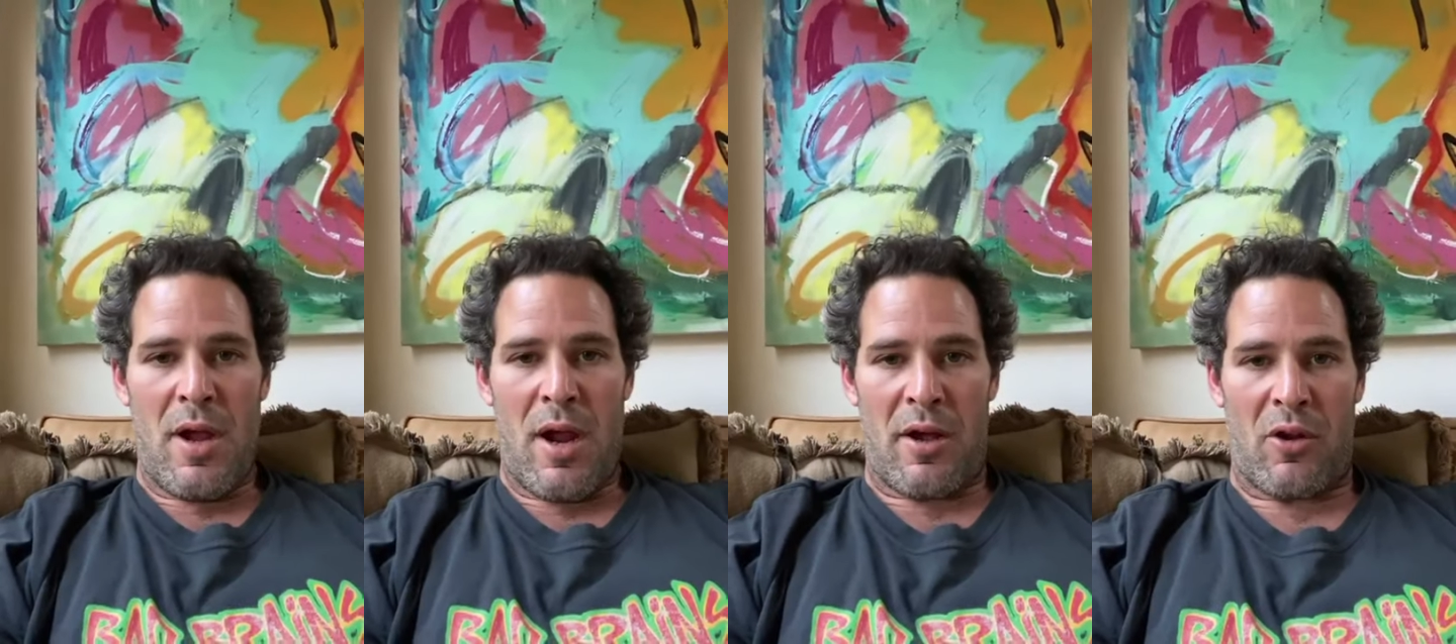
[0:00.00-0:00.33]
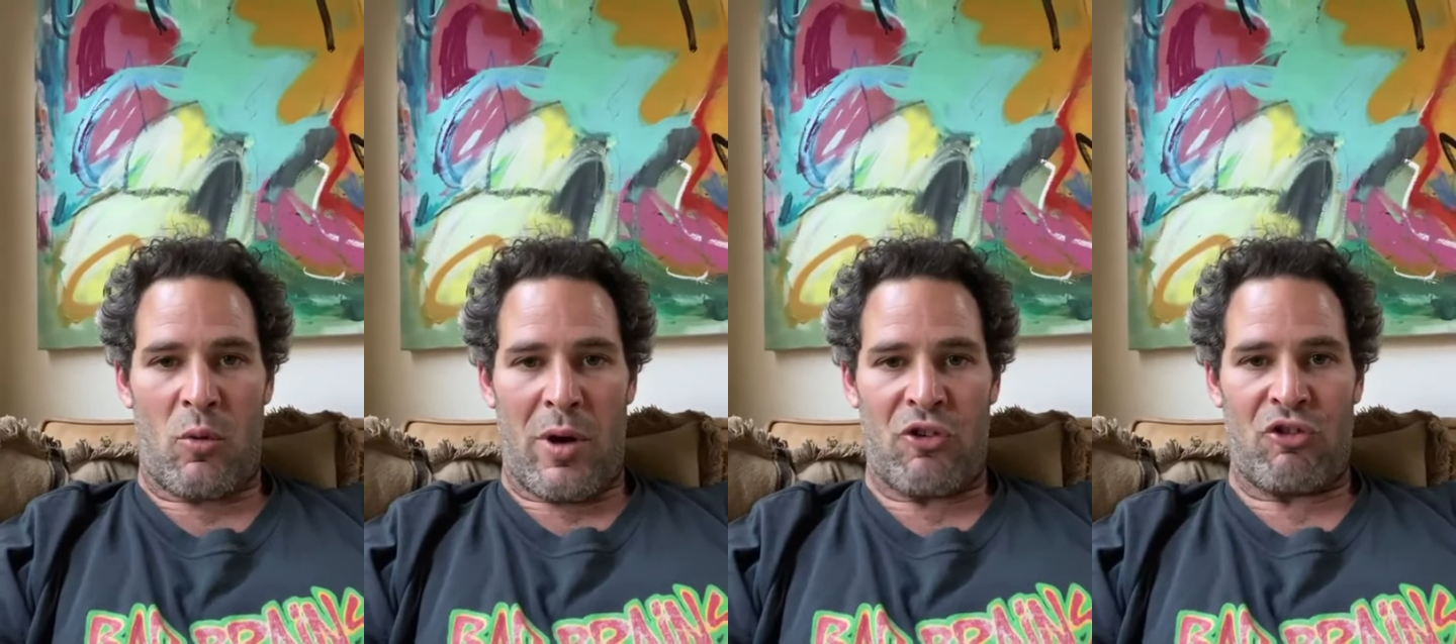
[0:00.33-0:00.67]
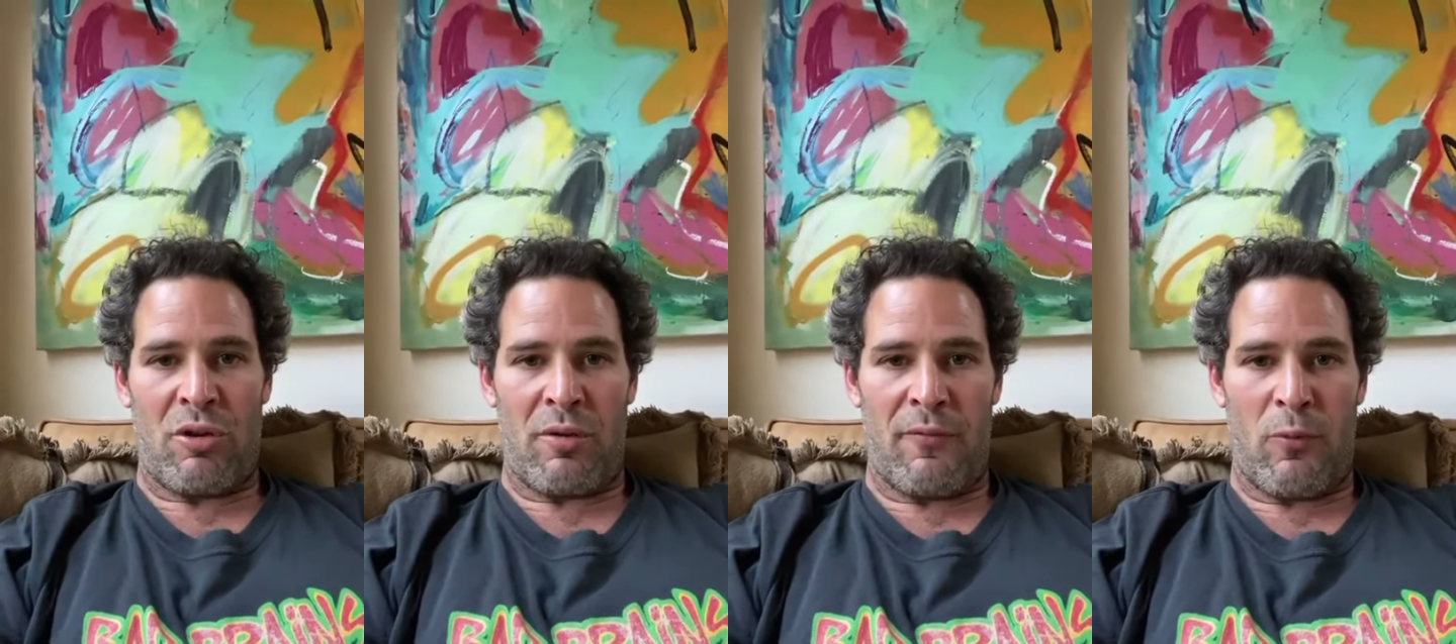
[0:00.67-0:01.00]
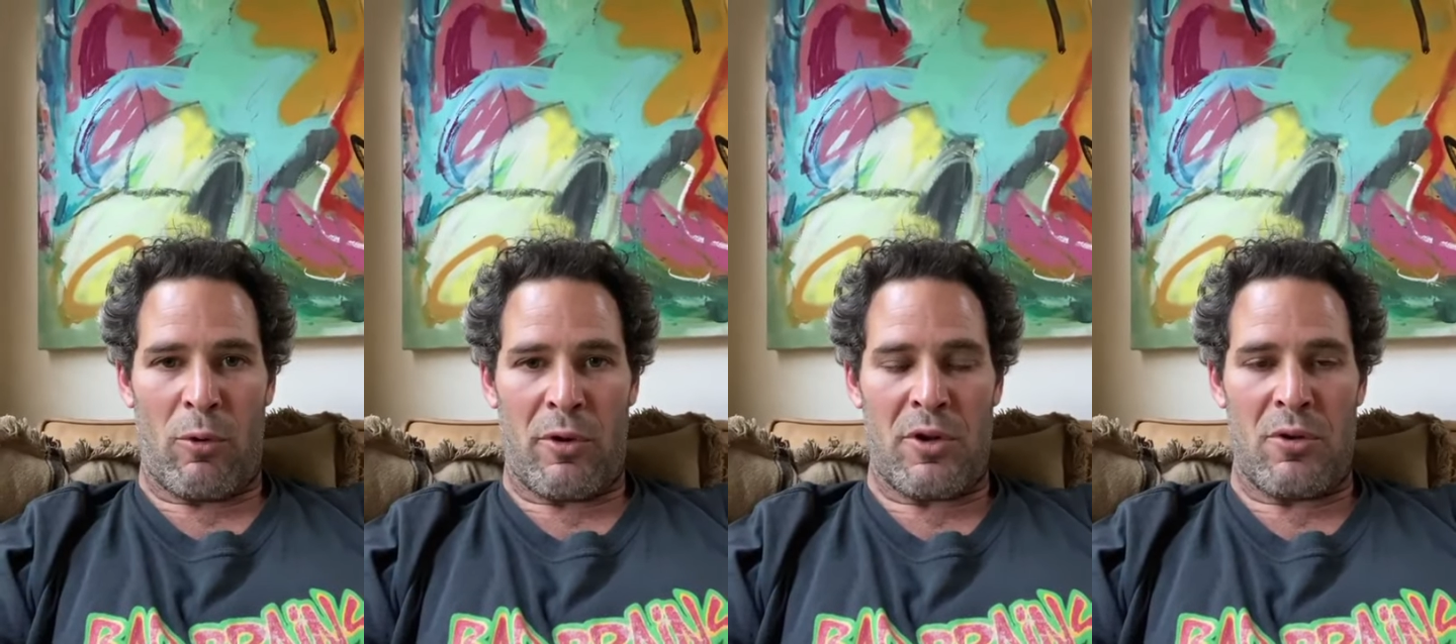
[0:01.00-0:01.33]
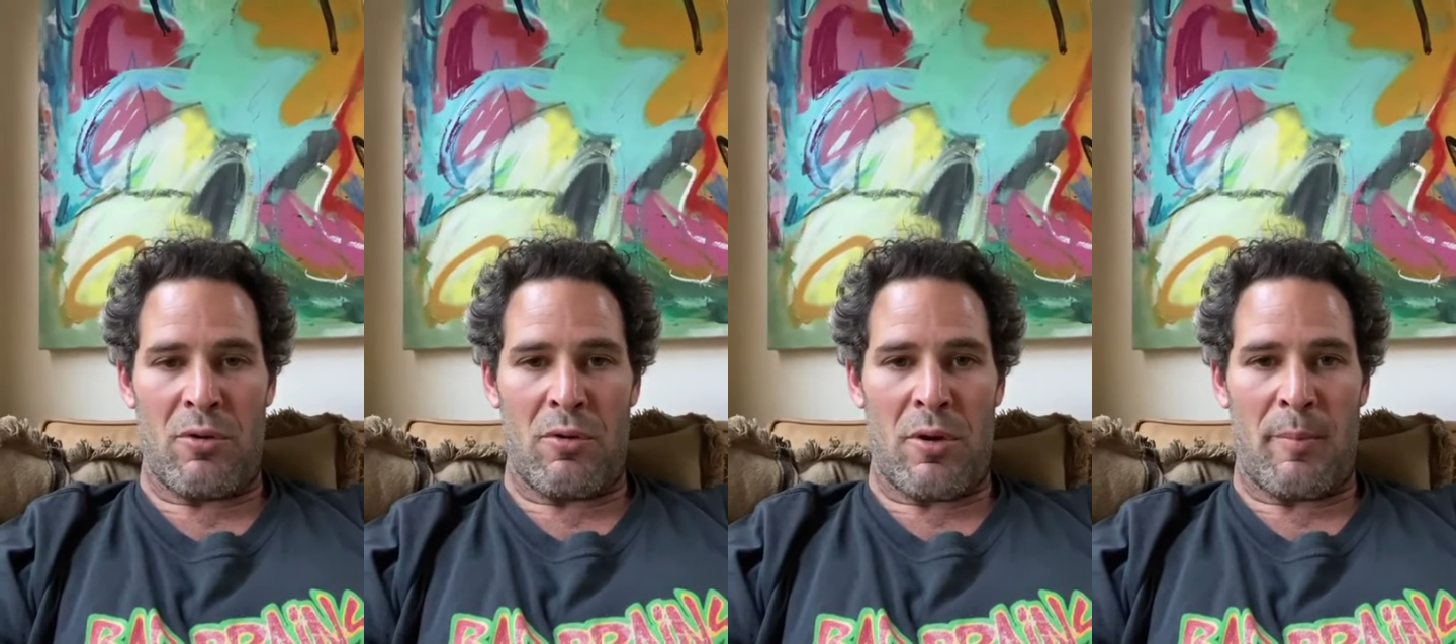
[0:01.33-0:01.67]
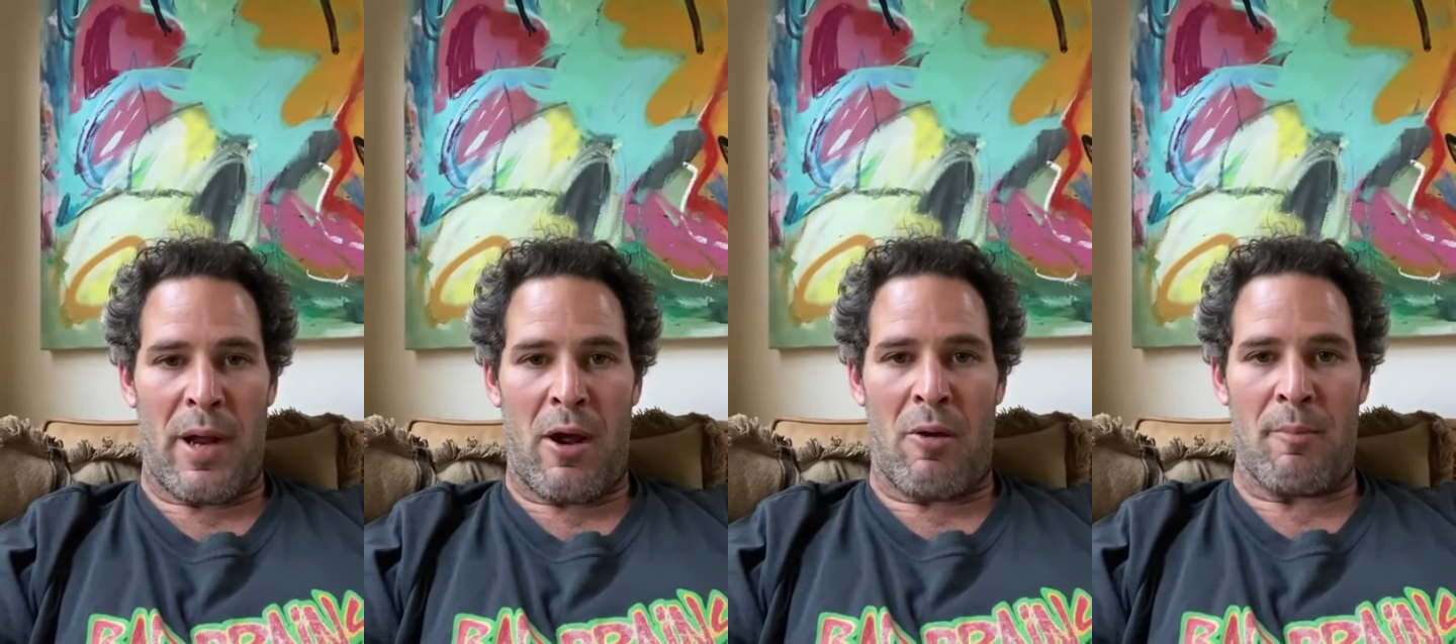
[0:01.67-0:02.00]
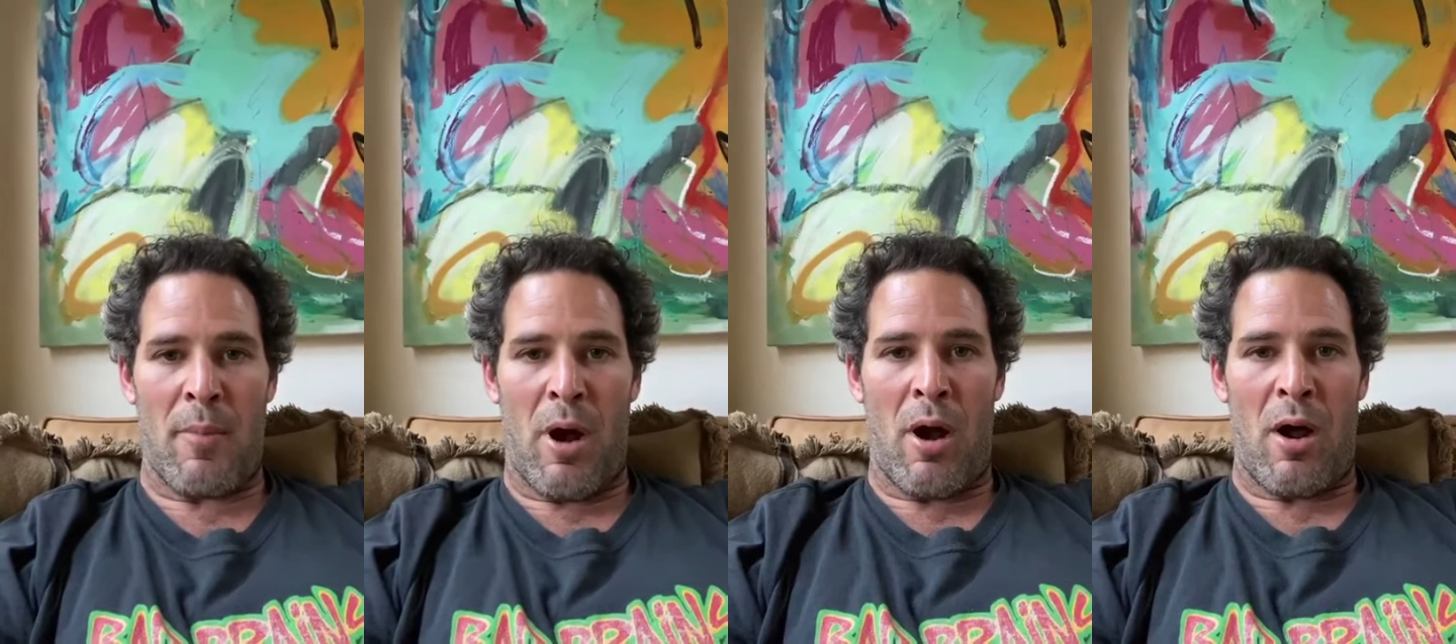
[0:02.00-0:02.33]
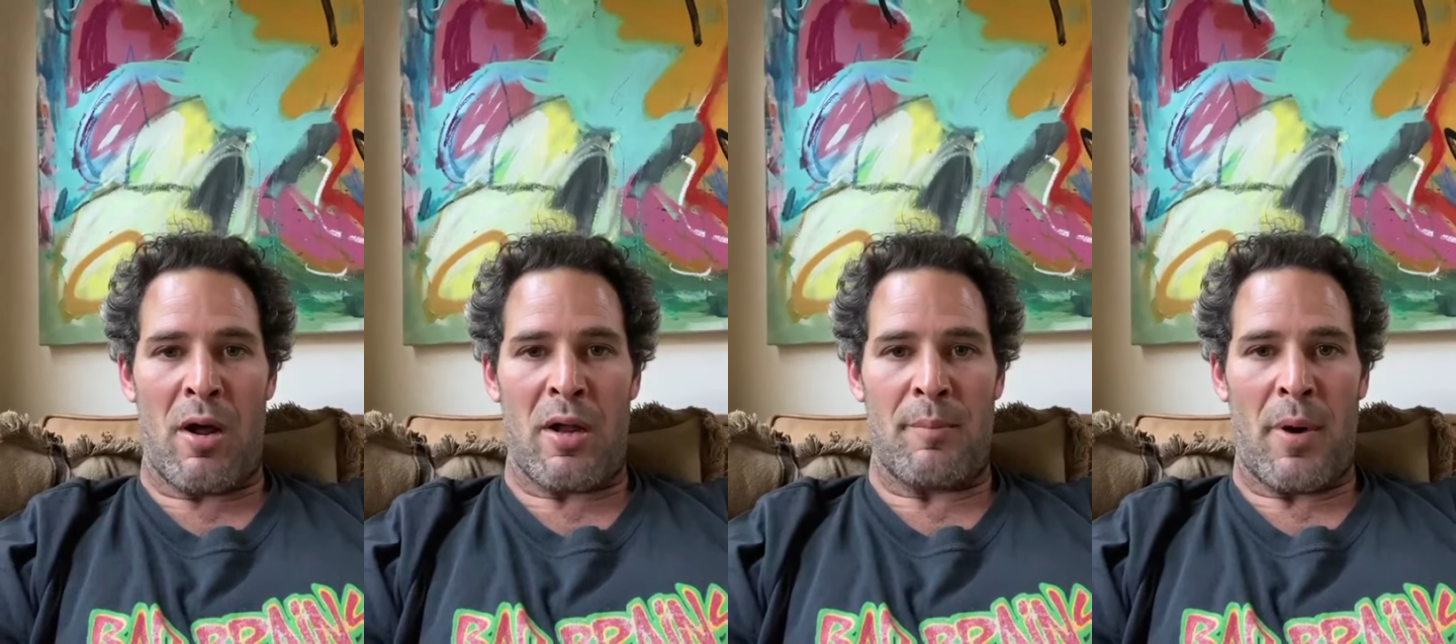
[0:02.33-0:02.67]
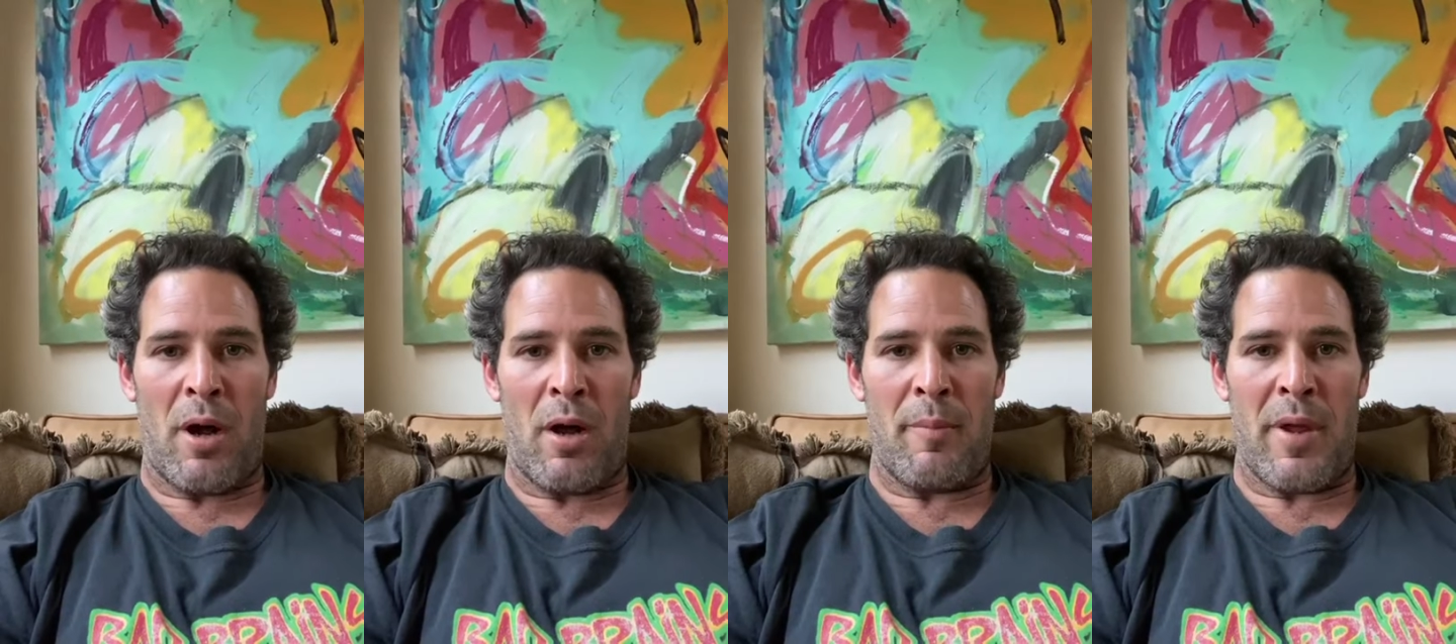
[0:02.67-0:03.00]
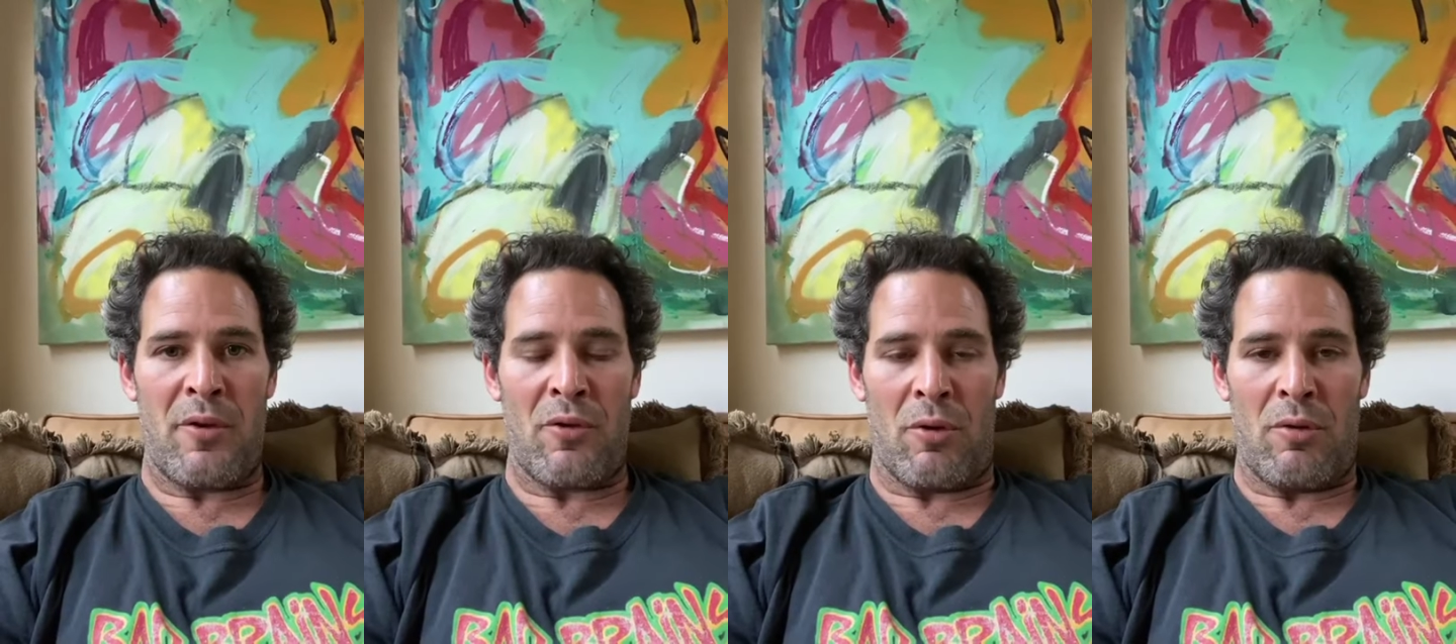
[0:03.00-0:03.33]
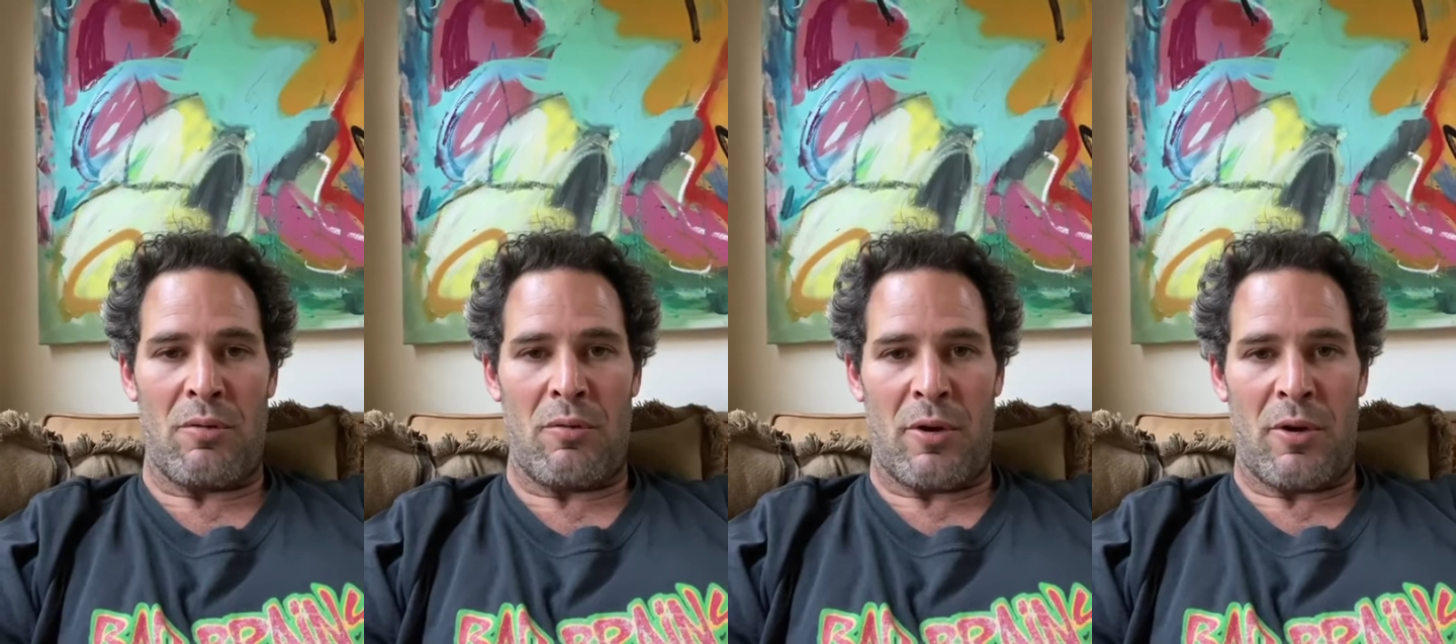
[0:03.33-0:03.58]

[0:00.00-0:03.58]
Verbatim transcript: had a question for you about Ma and Pa Bendall.